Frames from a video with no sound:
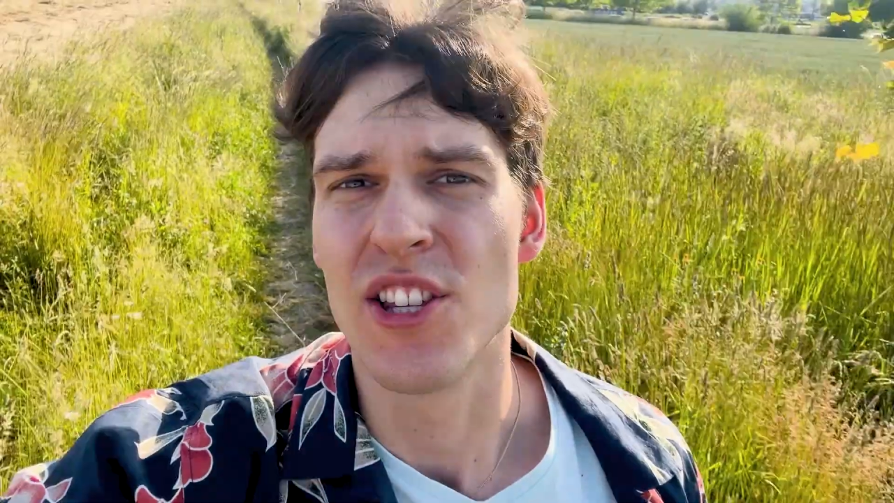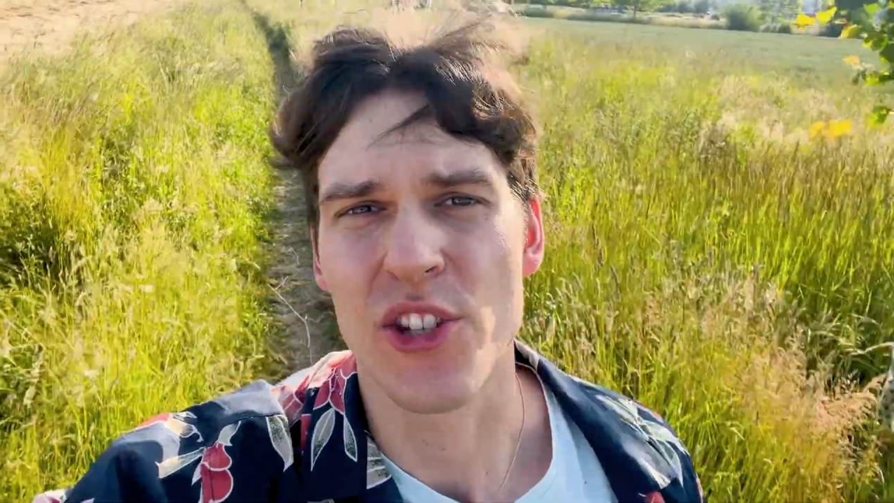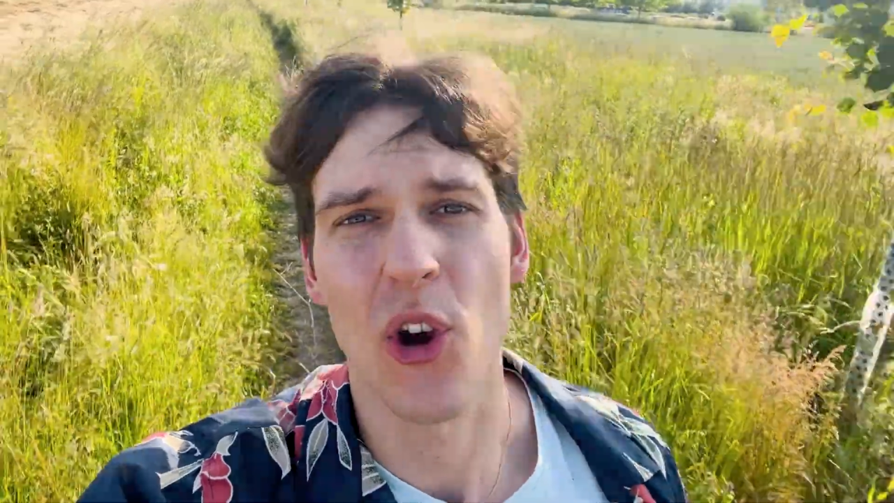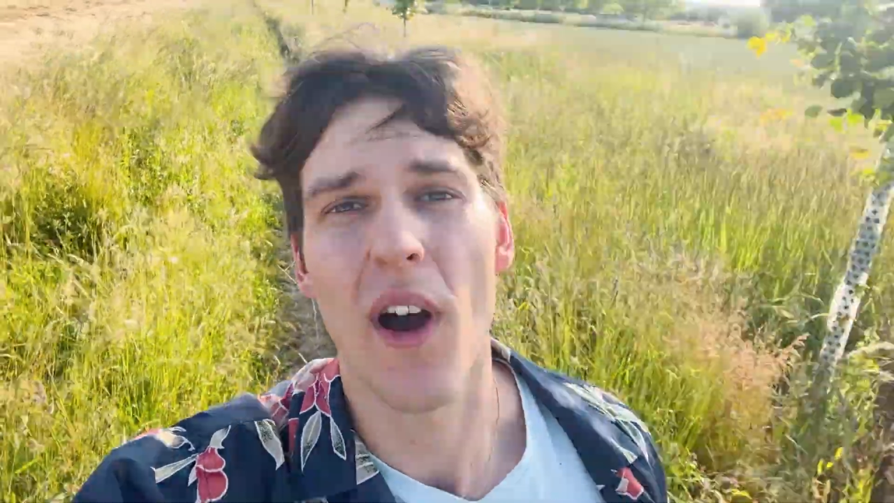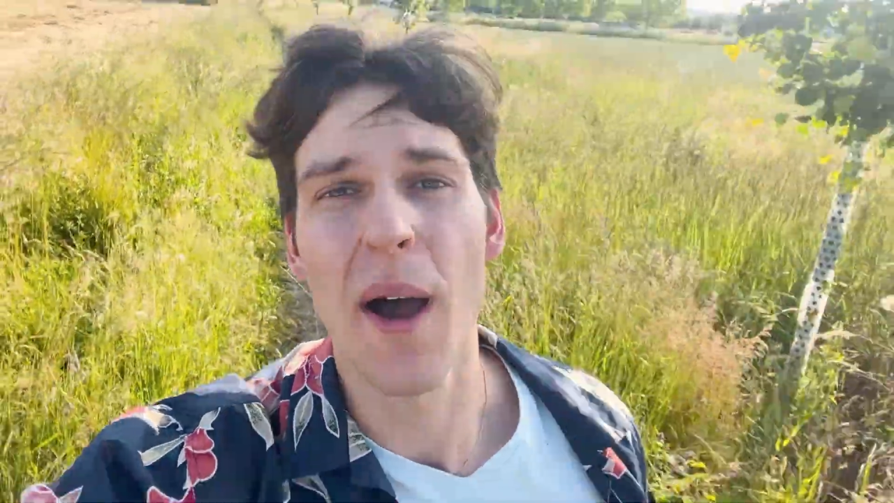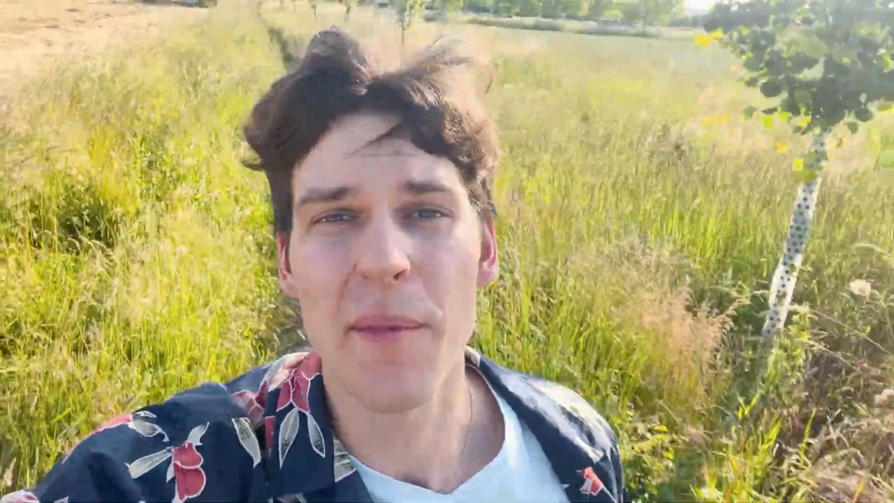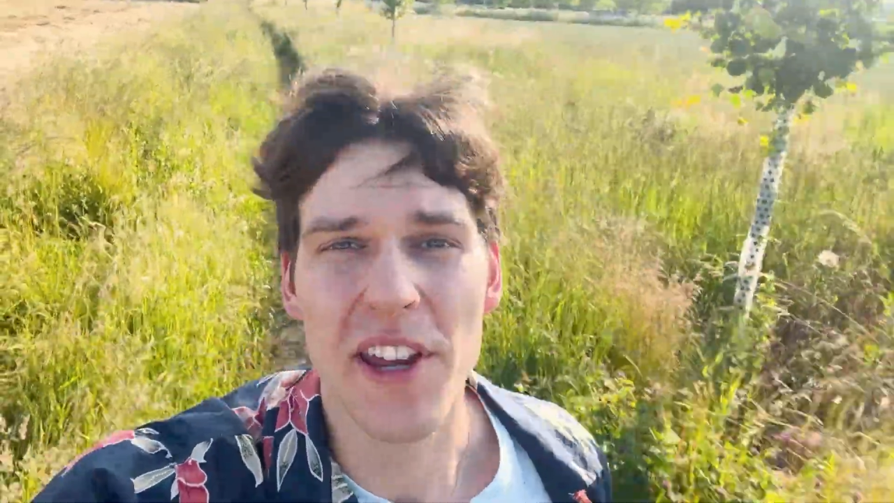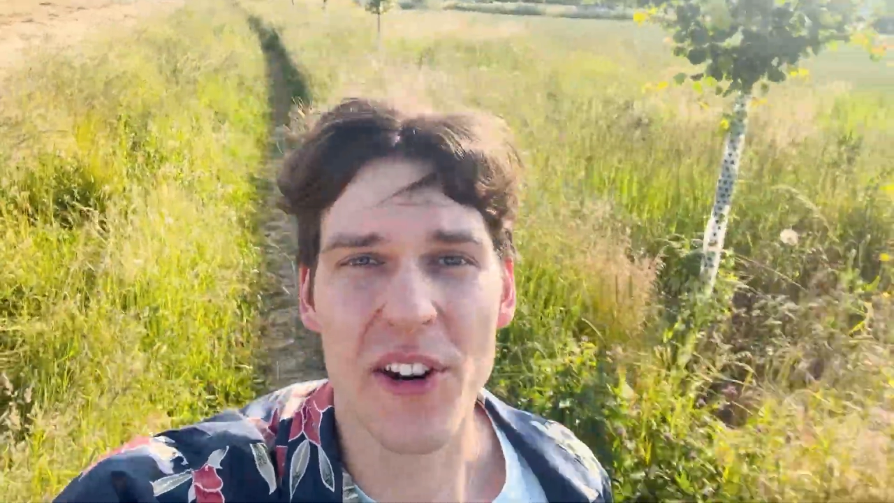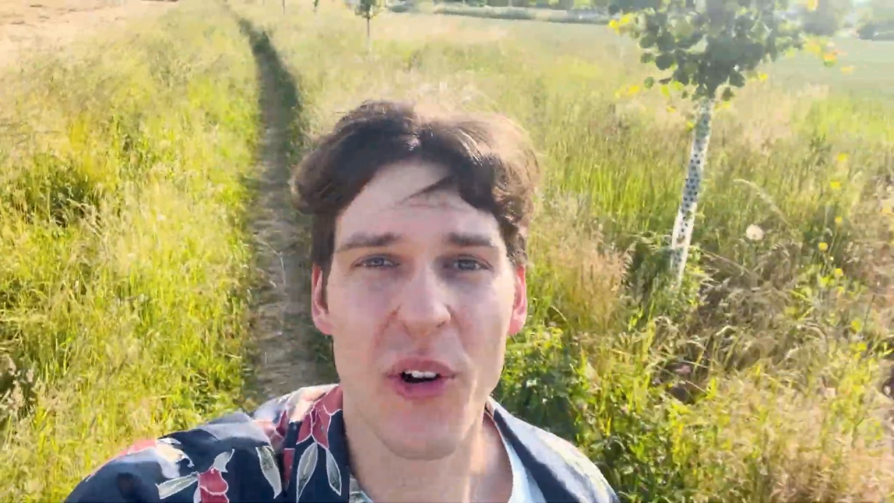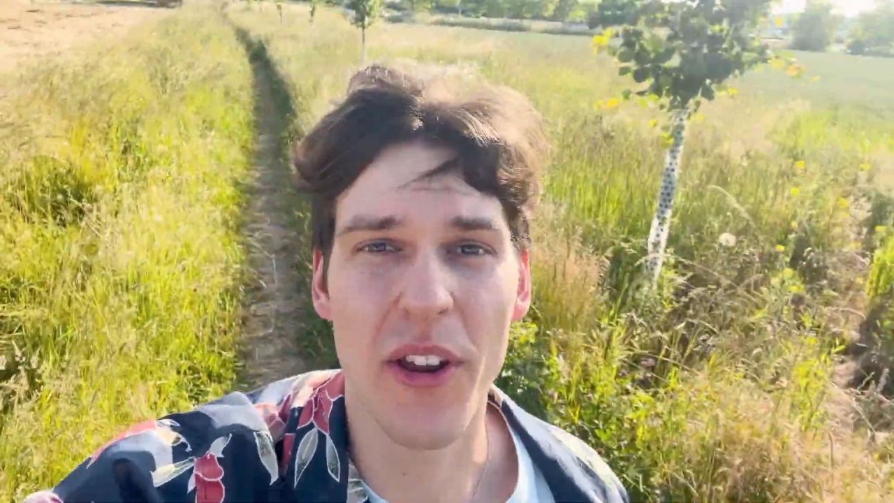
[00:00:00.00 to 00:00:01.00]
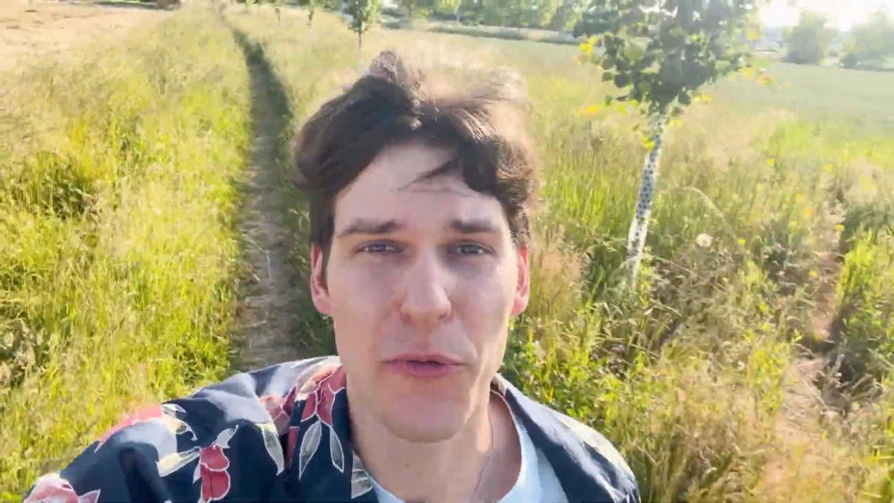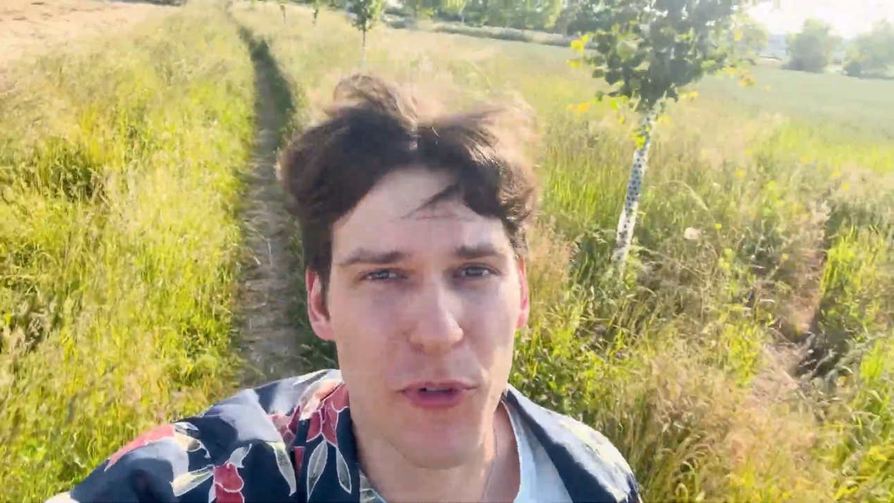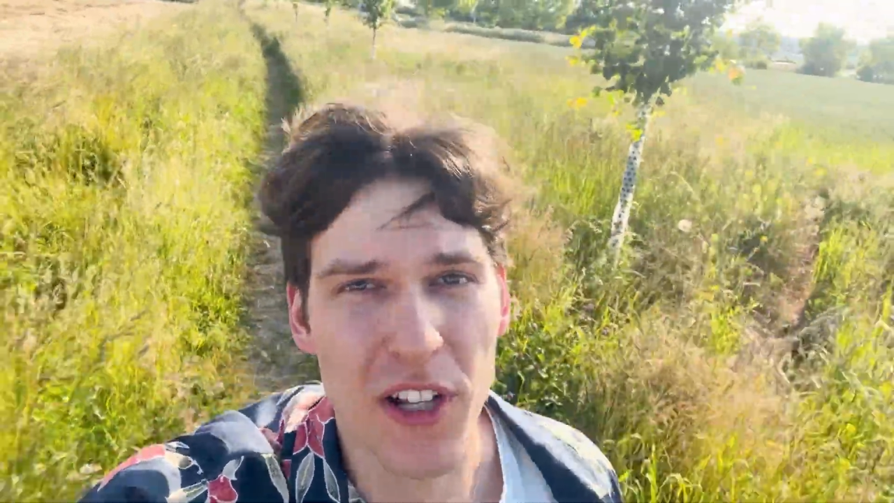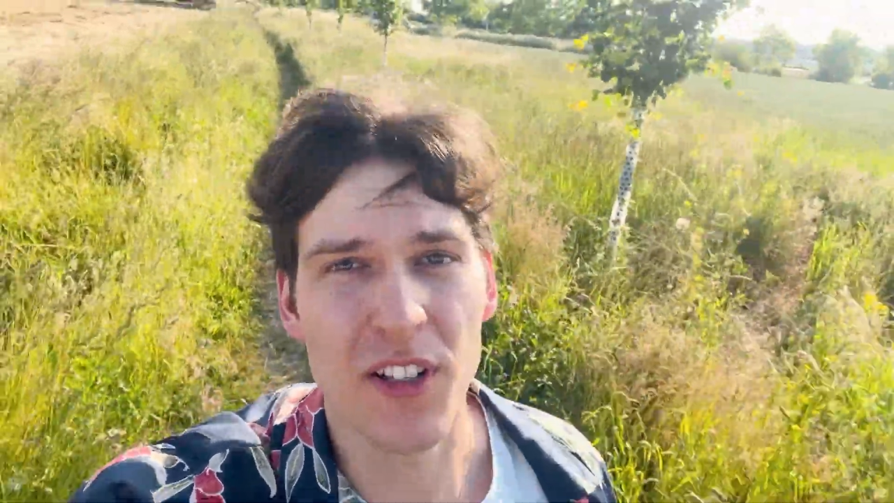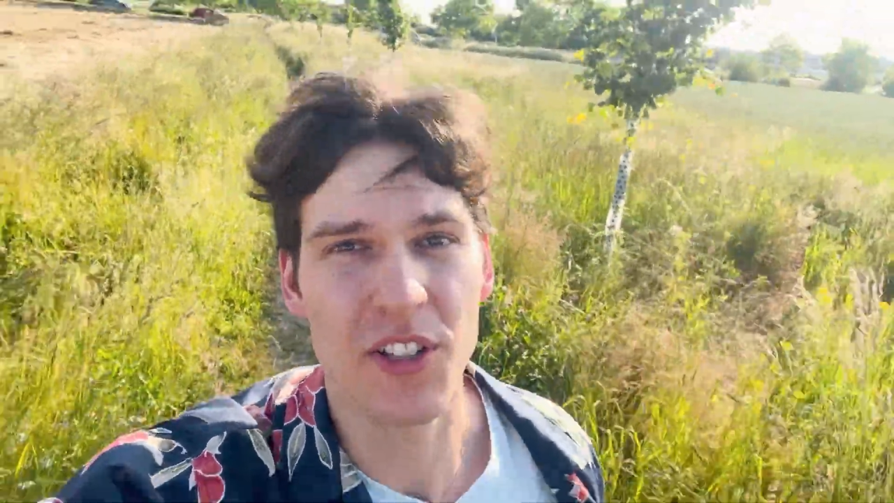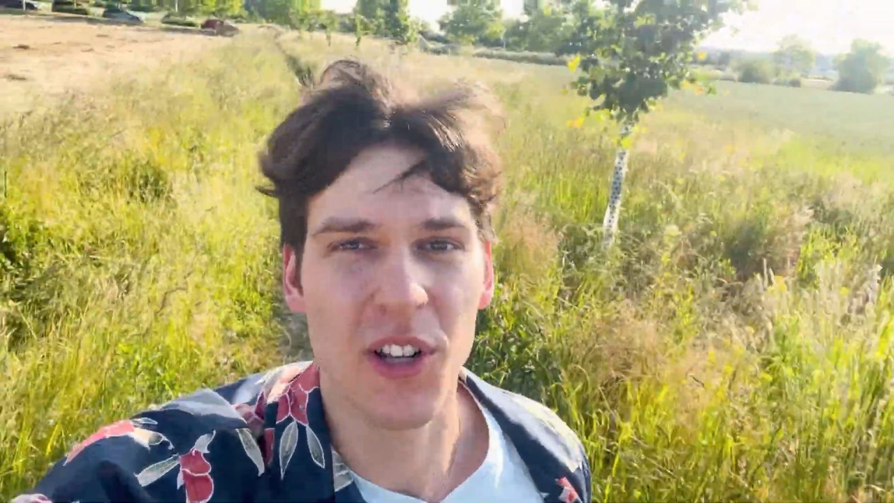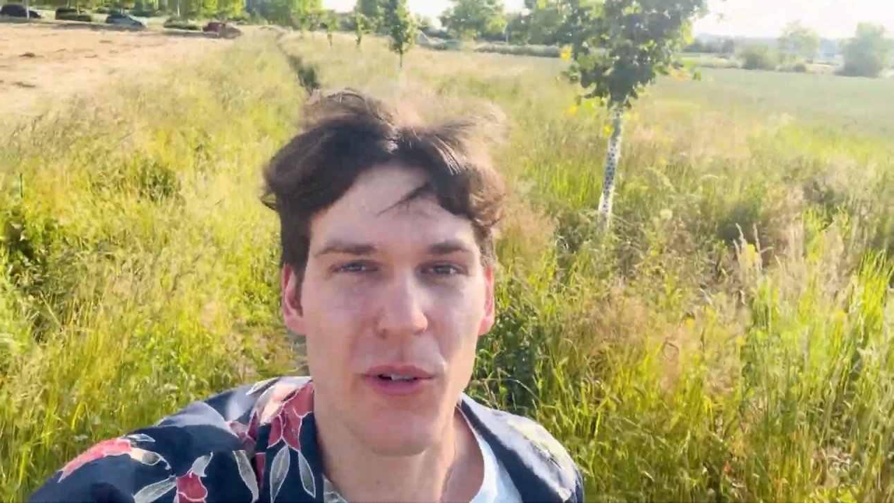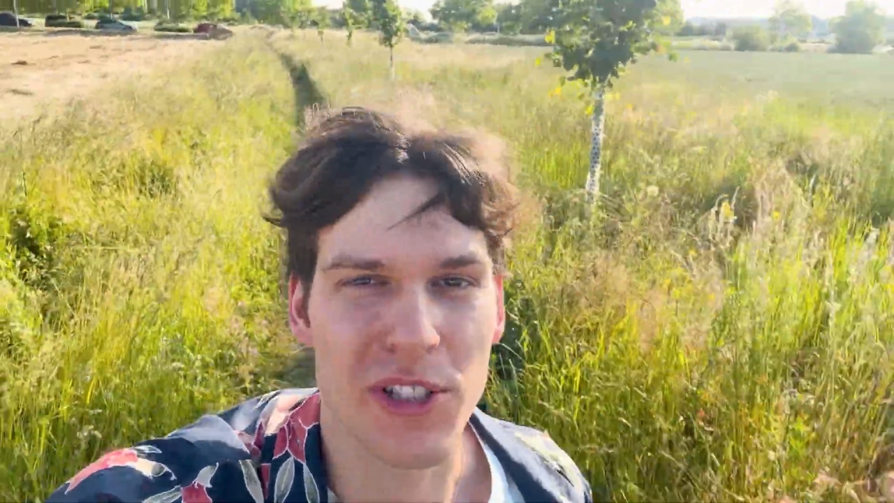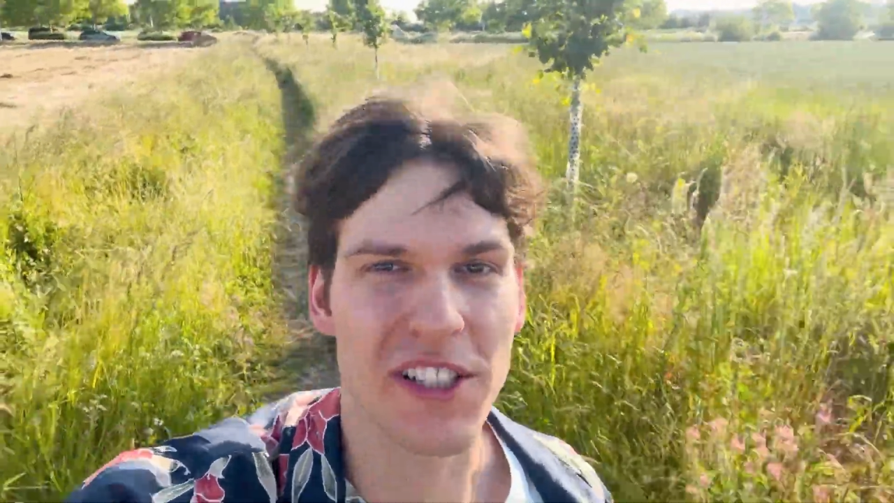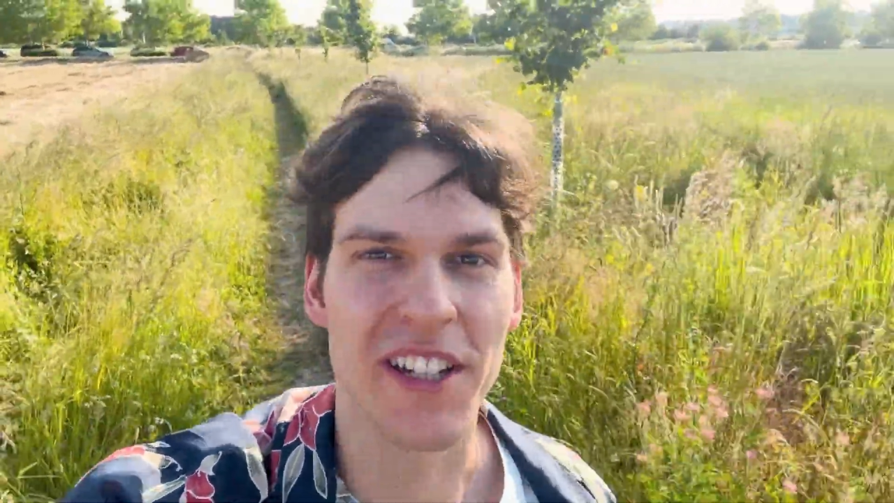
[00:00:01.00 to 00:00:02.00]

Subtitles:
So I'm here on a field closing